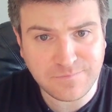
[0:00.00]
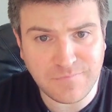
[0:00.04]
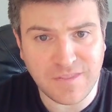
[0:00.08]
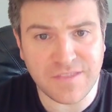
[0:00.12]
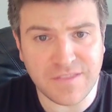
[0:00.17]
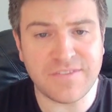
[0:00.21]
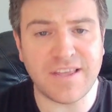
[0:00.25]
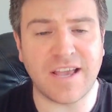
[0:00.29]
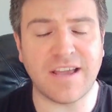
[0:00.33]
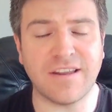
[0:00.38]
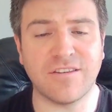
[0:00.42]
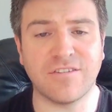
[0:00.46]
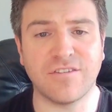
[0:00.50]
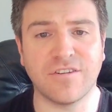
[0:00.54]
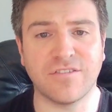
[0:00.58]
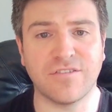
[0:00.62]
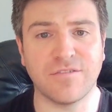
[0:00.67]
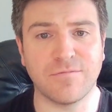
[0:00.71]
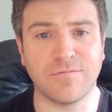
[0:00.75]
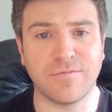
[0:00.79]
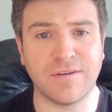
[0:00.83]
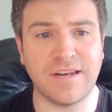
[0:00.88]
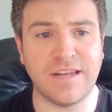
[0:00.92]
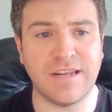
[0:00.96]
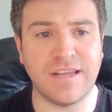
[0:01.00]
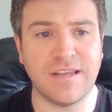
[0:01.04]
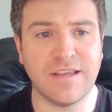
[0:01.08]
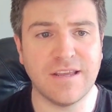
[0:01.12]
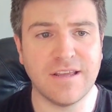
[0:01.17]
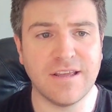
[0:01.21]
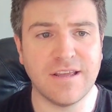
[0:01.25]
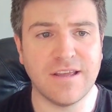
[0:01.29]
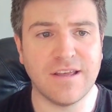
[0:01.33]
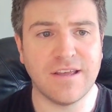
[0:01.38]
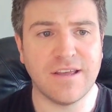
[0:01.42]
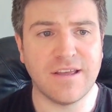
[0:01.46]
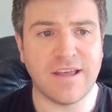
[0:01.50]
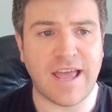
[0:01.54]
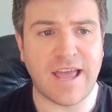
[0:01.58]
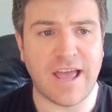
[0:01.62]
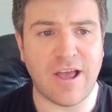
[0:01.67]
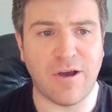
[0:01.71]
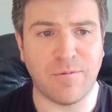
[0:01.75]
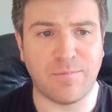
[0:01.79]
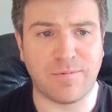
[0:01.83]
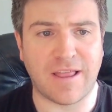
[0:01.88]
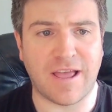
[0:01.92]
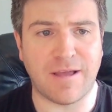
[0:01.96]
That doesn't really
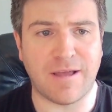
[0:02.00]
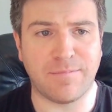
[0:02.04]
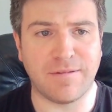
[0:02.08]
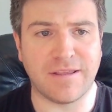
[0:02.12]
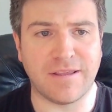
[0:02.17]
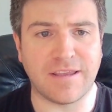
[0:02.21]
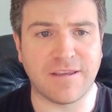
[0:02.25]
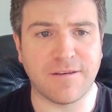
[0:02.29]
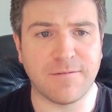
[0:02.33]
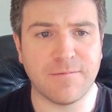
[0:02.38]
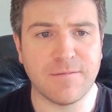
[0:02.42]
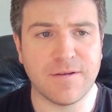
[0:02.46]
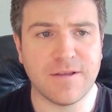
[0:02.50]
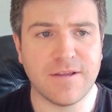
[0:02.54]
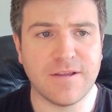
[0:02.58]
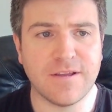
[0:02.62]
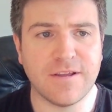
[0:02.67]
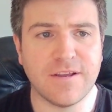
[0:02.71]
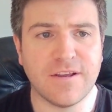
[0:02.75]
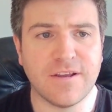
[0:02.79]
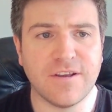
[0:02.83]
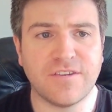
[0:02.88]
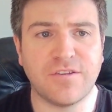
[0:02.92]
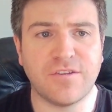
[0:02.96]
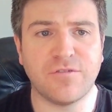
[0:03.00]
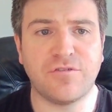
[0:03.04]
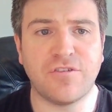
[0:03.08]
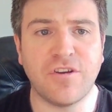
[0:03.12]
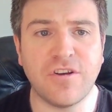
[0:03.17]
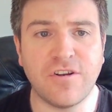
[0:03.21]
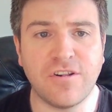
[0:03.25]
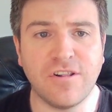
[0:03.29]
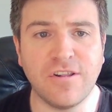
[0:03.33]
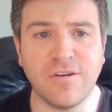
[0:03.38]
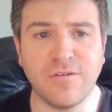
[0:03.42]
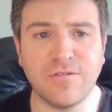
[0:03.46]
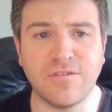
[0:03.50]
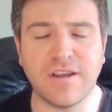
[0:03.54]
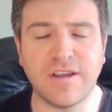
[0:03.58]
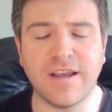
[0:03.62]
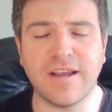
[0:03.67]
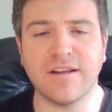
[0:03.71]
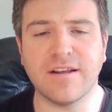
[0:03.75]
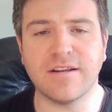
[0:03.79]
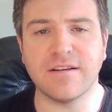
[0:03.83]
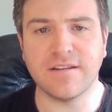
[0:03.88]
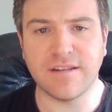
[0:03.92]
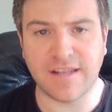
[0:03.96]
help lab leak. So to conclude,
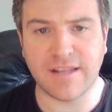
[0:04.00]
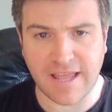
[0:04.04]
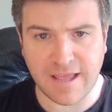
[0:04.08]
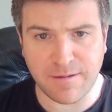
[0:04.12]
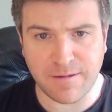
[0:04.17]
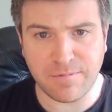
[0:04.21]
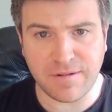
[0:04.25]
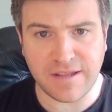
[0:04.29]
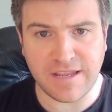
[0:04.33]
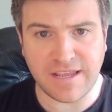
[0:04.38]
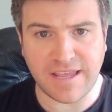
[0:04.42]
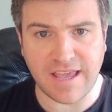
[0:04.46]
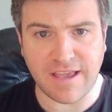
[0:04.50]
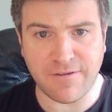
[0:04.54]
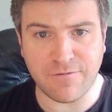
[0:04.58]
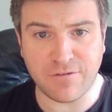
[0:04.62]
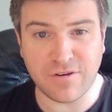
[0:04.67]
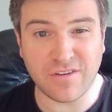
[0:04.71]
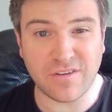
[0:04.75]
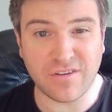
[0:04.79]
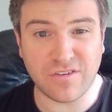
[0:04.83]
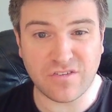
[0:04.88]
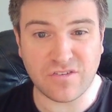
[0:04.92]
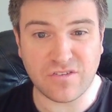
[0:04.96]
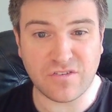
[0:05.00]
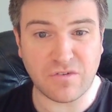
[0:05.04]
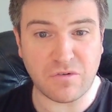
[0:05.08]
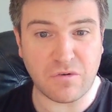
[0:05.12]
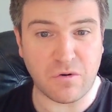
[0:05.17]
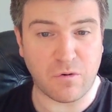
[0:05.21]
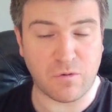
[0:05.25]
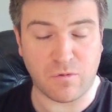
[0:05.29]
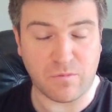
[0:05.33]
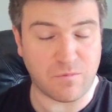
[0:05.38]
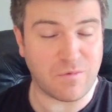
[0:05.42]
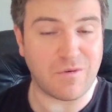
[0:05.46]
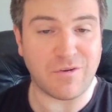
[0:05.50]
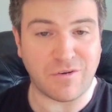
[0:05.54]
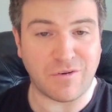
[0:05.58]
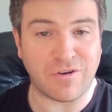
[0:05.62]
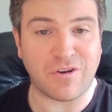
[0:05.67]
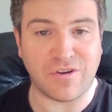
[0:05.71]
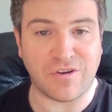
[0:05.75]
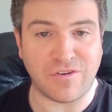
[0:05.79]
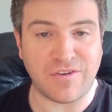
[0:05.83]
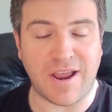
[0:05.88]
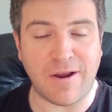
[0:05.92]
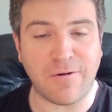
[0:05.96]
lab leak evidence or
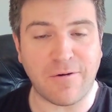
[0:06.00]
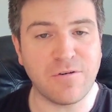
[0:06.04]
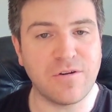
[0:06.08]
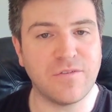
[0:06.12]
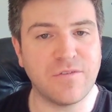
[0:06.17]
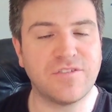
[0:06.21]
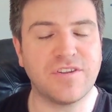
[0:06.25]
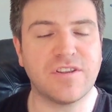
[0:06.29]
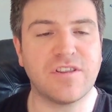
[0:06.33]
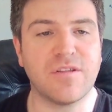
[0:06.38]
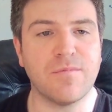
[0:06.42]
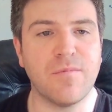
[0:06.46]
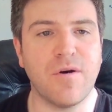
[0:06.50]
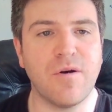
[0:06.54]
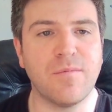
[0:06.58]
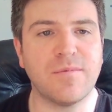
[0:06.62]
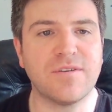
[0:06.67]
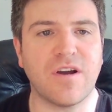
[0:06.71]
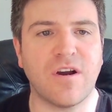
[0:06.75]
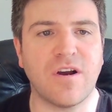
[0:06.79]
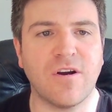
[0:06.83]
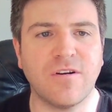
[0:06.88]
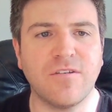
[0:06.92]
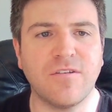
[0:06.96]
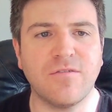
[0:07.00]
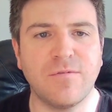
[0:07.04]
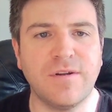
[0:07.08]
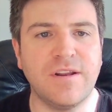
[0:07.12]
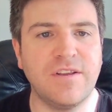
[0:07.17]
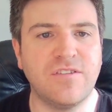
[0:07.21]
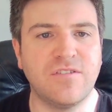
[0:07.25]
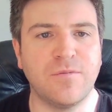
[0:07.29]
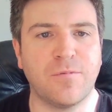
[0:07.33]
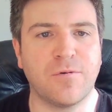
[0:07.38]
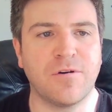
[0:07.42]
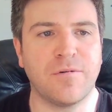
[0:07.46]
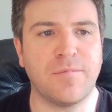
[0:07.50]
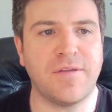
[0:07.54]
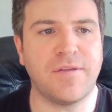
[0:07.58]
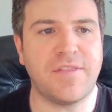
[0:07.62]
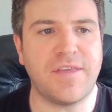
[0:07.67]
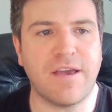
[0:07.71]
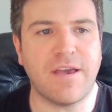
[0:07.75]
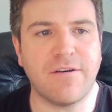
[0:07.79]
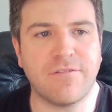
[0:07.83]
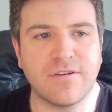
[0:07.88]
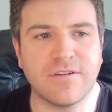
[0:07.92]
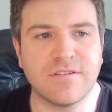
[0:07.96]
narratives at the moment aren't really supported by the
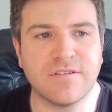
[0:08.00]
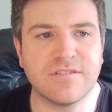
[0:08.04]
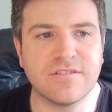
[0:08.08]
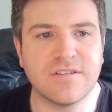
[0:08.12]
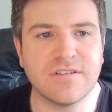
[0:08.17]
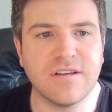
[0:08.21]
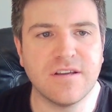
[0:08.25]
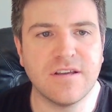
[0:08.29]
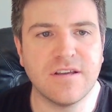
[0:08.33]
evidence.